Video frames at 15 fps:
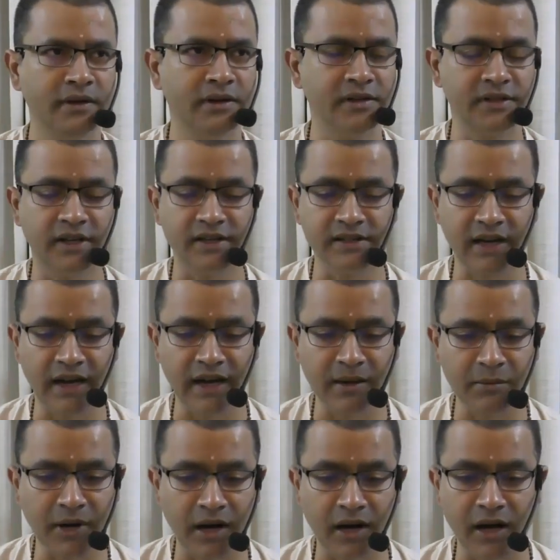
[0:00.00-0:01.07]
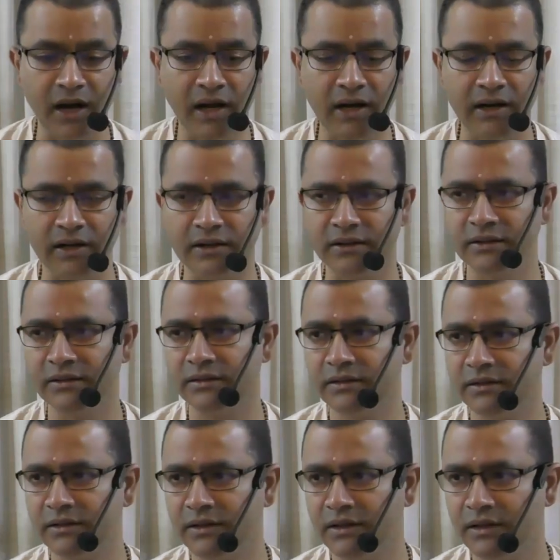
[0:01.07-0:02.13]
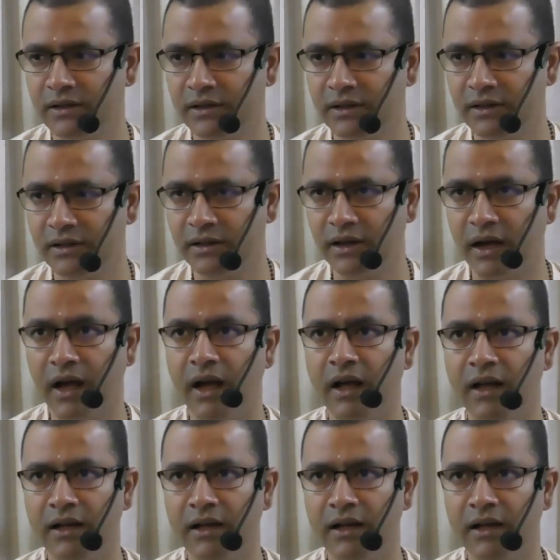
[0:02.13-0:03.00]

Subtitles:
It says, I am akara. A.